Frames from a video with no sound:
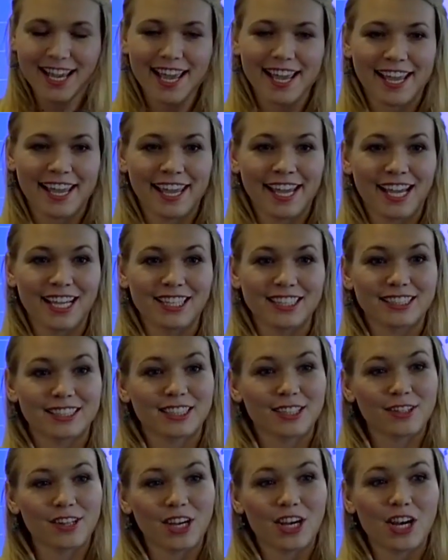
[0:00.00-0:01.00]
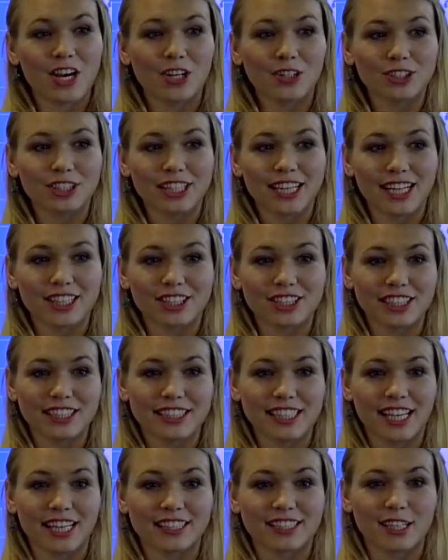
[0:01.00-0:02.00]
And so the ocean actually
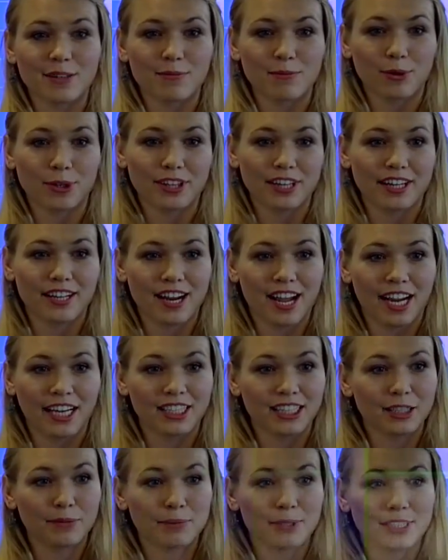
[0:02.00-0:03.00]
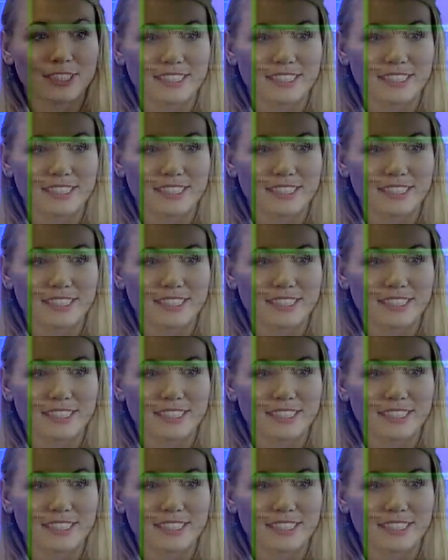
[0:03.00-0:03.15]
takes up more than 90%